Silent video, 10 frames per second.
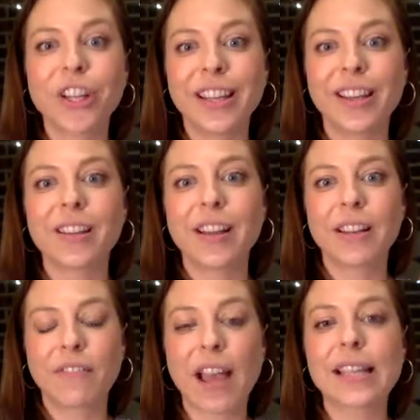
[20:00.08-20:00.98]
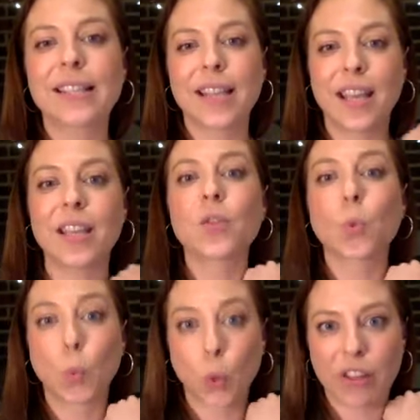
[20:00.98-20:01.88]
yeah. legal advice is
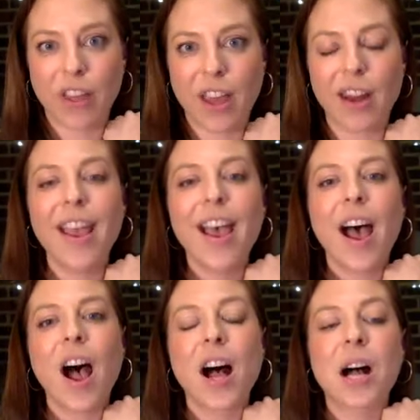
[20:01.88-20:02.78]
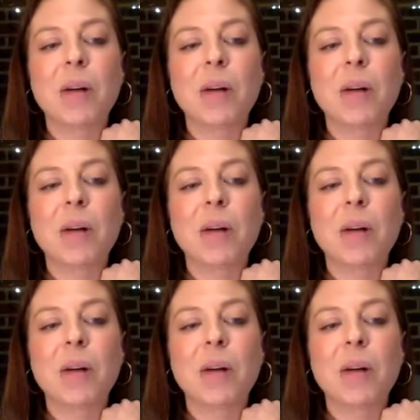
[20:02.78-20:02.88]
worth it. That's um,